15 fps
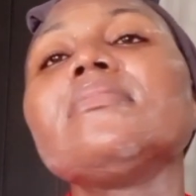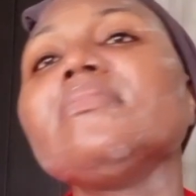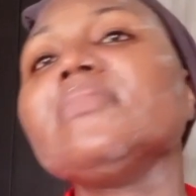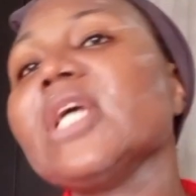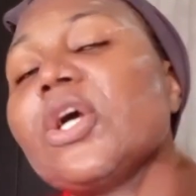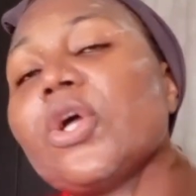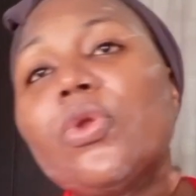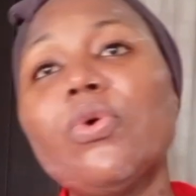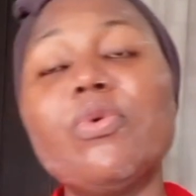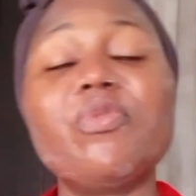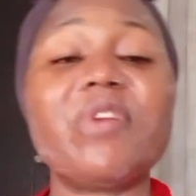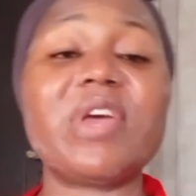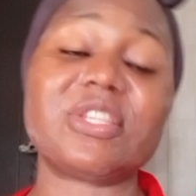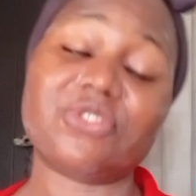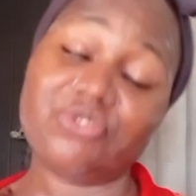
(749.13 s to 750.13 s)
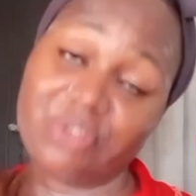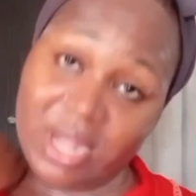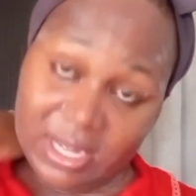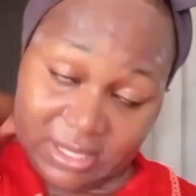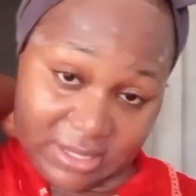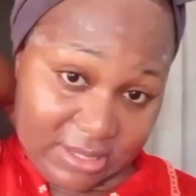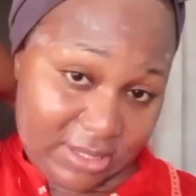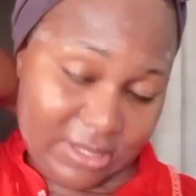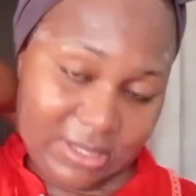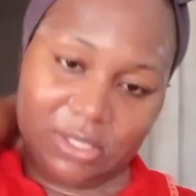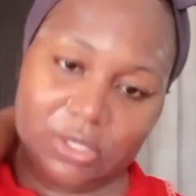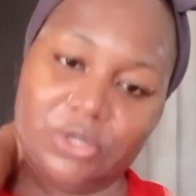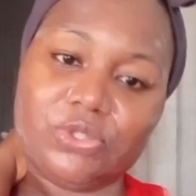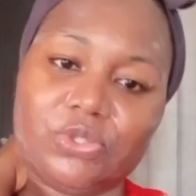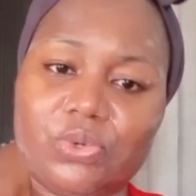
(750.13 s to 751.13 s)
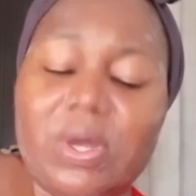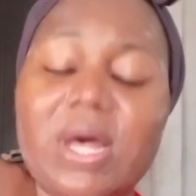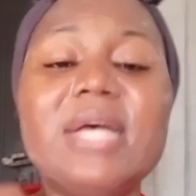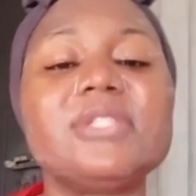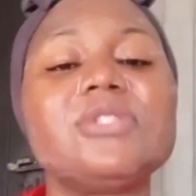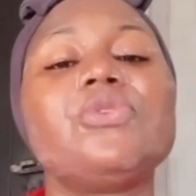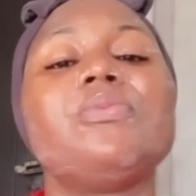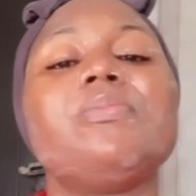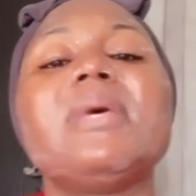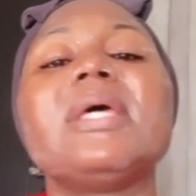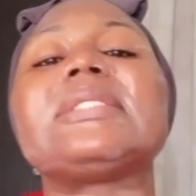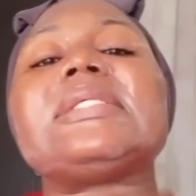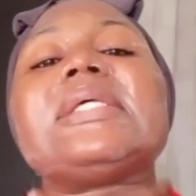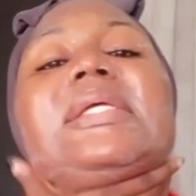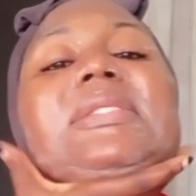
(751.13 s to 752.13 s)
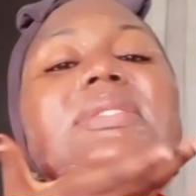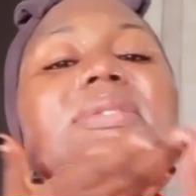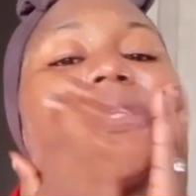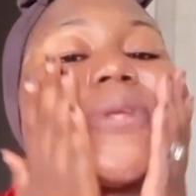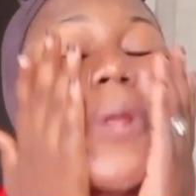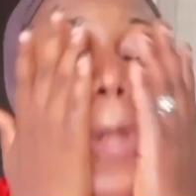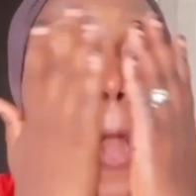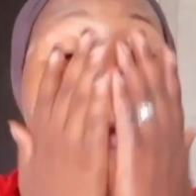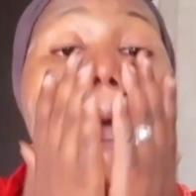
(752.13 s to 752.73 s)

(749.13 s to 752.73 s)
clove extract. It also has humectant in it,